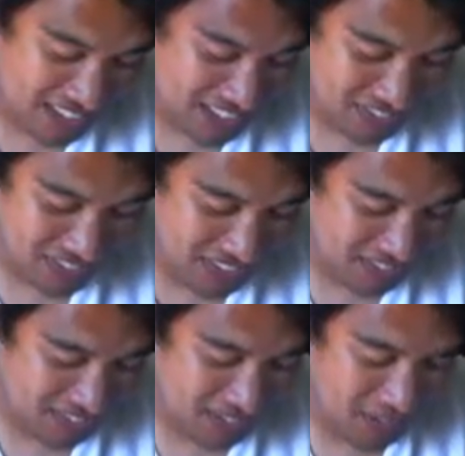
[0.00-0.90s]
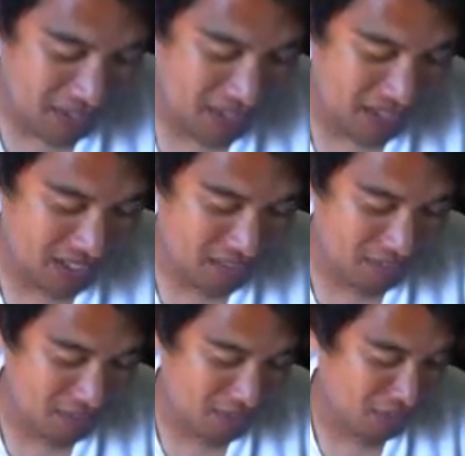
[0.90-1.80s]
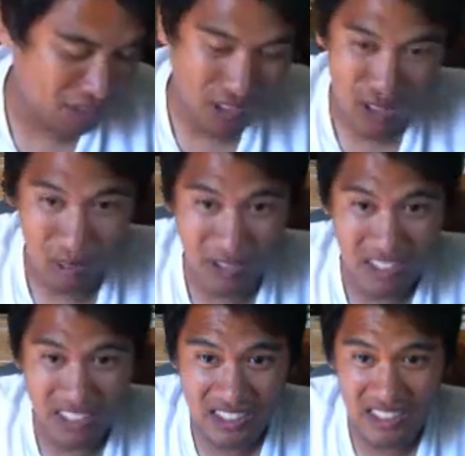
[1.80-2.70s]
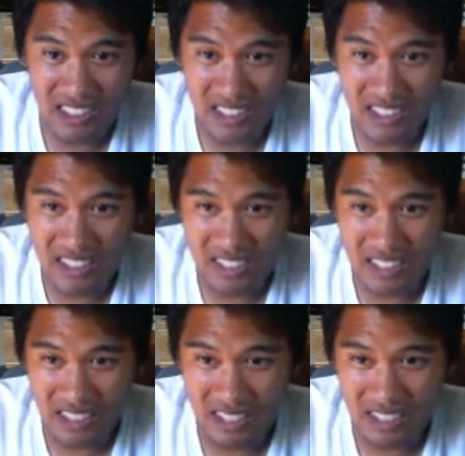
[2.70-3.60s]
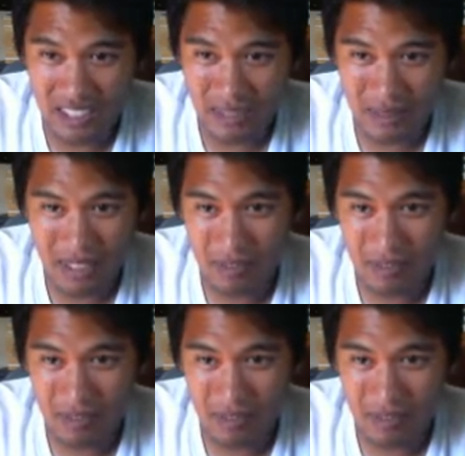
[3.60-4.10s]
Definitely one of my worst predictions uh,